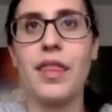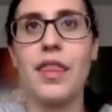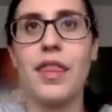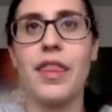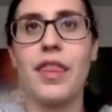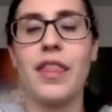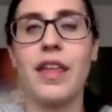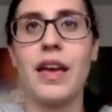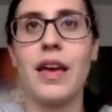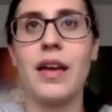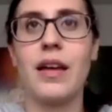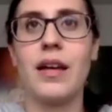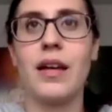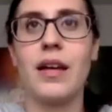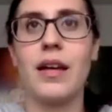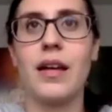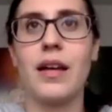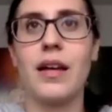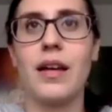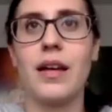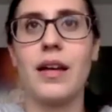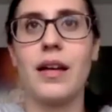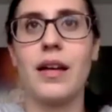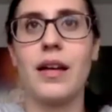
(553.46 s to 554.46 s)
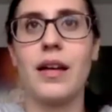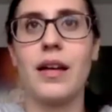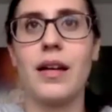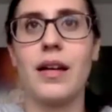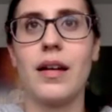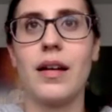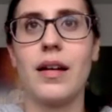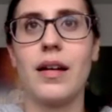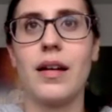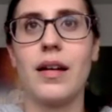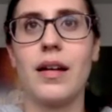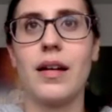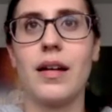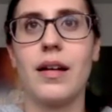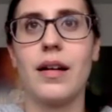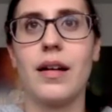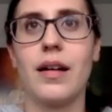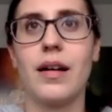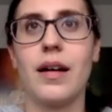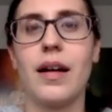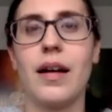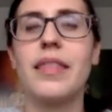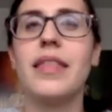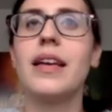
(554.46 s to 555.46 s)
think
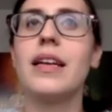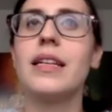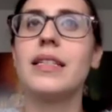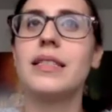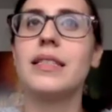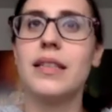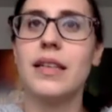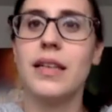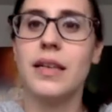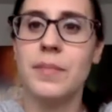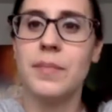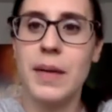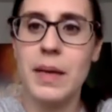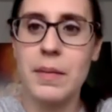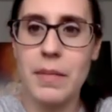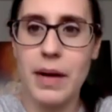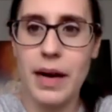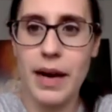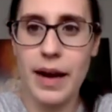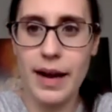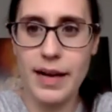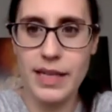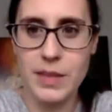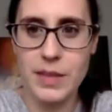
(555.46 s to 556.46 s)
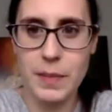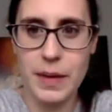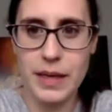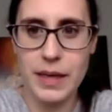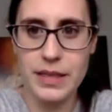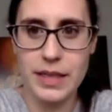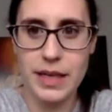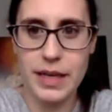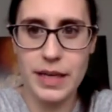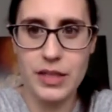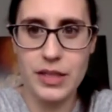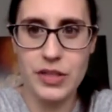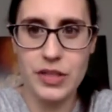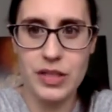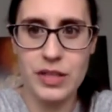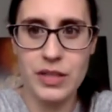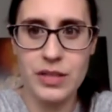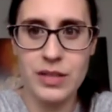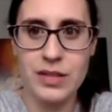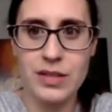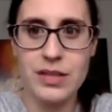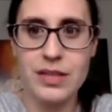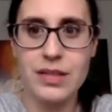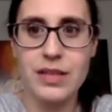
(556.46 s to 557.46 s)
it did meet my
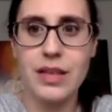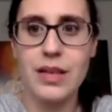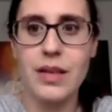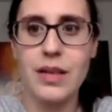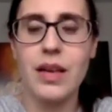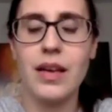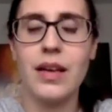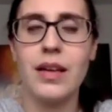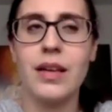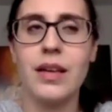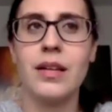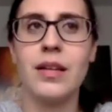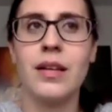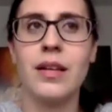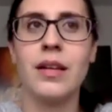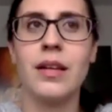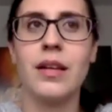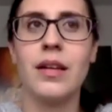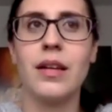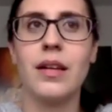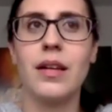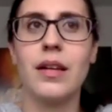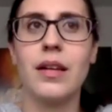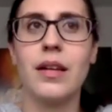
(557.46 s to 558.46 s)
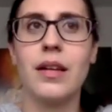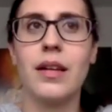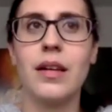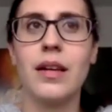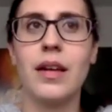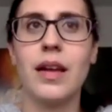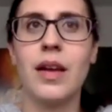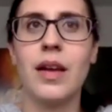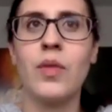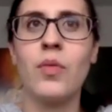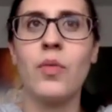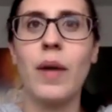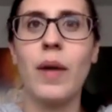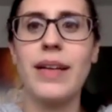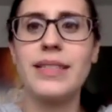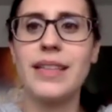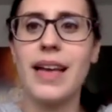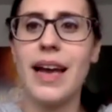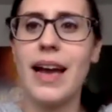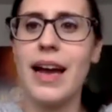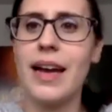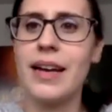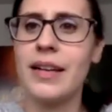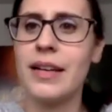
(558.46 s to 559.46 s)
expectations in ways I
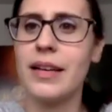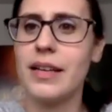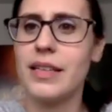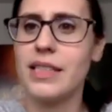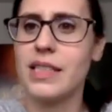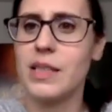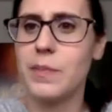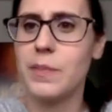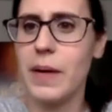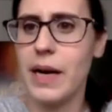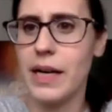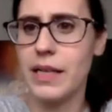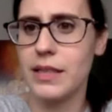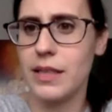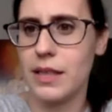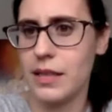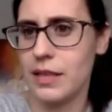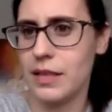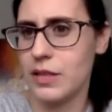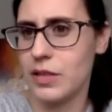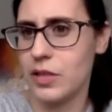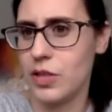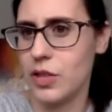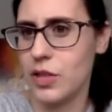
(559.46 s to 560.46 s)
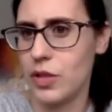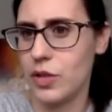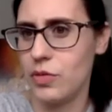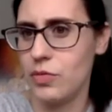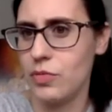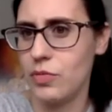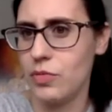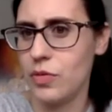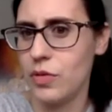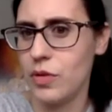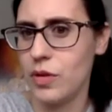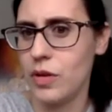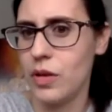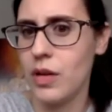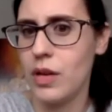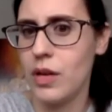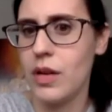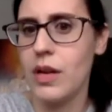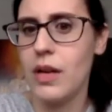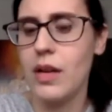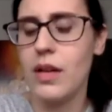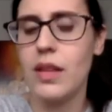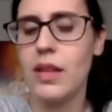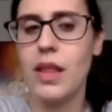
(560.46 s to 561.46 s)
hadn't expected it to.
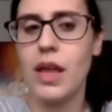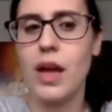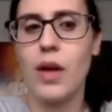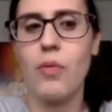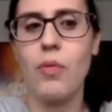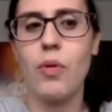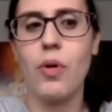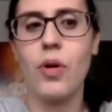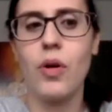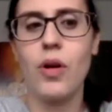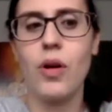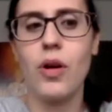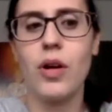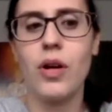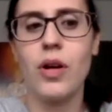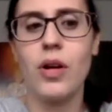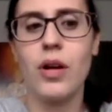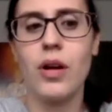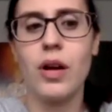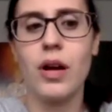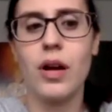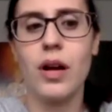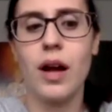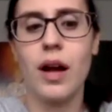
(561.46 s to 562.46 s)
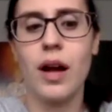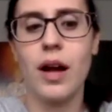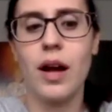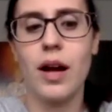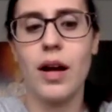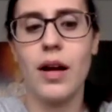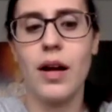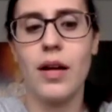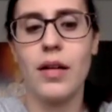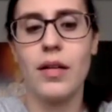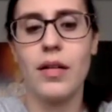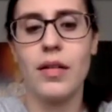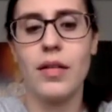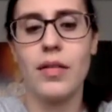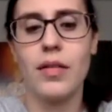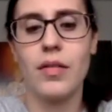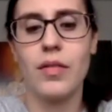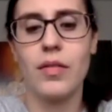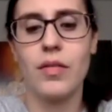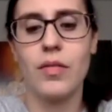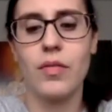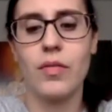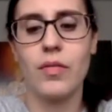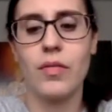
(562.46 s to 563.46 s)
There were,
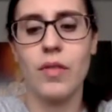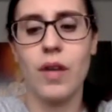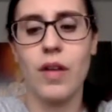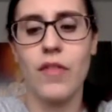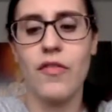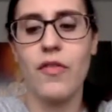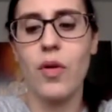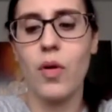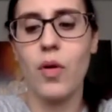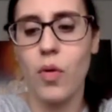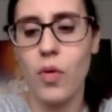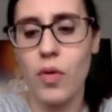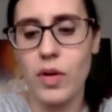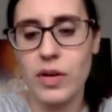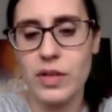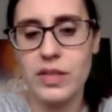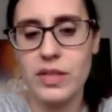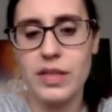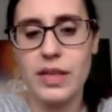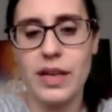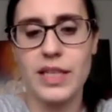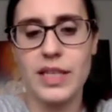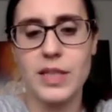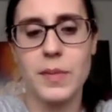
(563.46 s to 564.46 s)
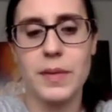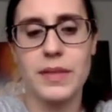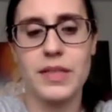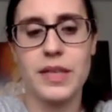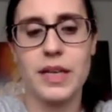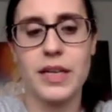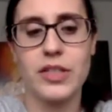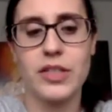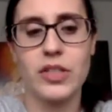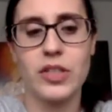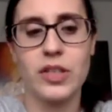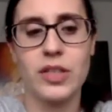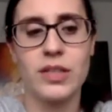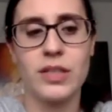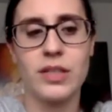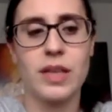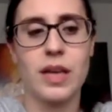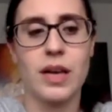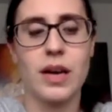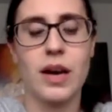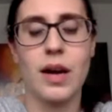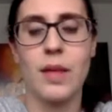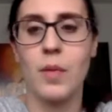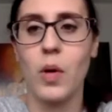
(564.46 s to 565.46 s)
of course, the expectations
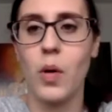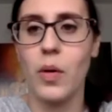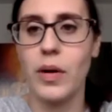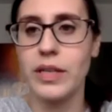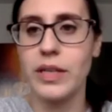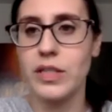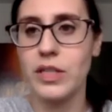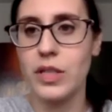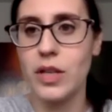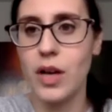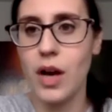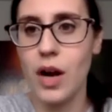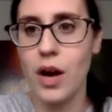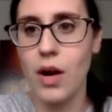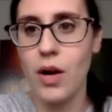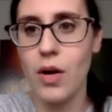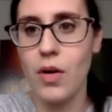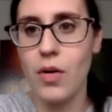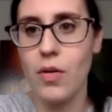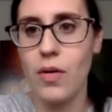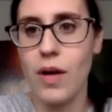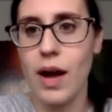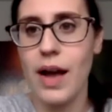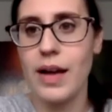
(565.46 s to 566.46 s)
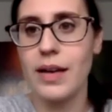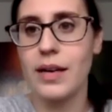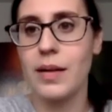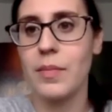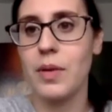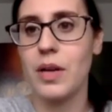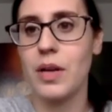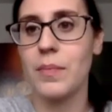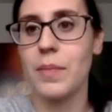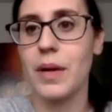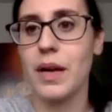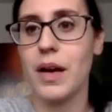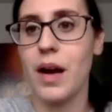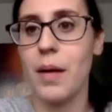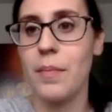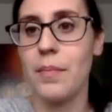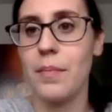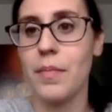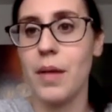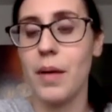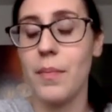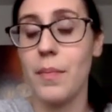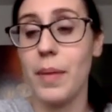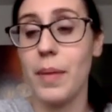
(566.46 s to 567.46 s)
that I'm going to go and I'm going to
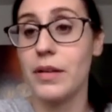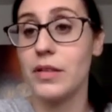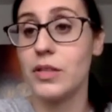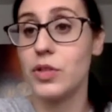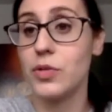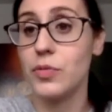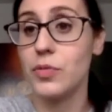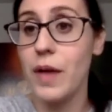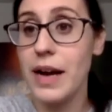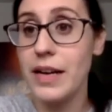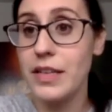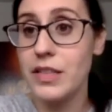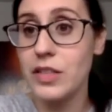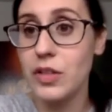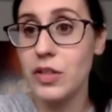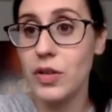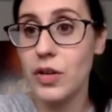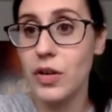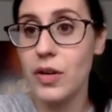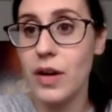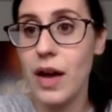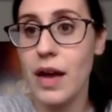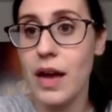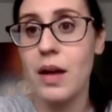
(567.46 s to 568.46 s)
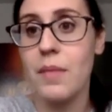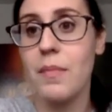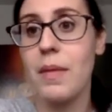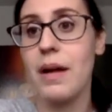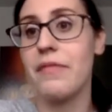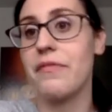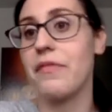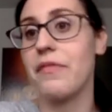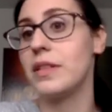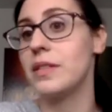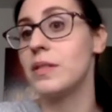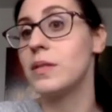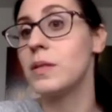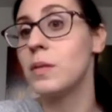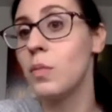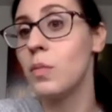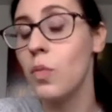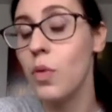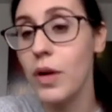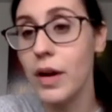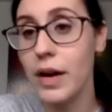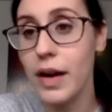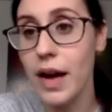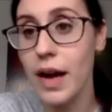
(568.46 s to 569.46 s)
become a better director and I might find some
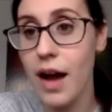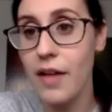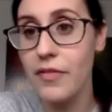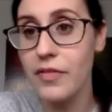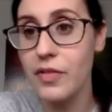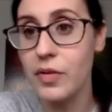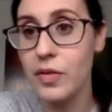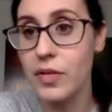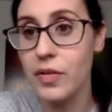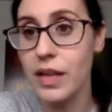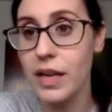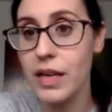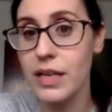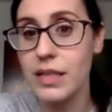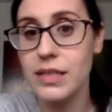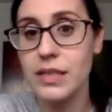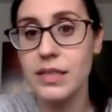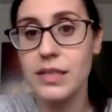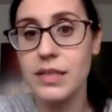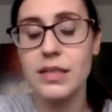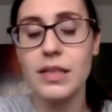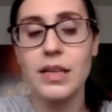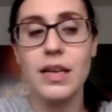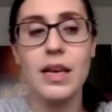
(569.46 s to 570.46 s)
work after this.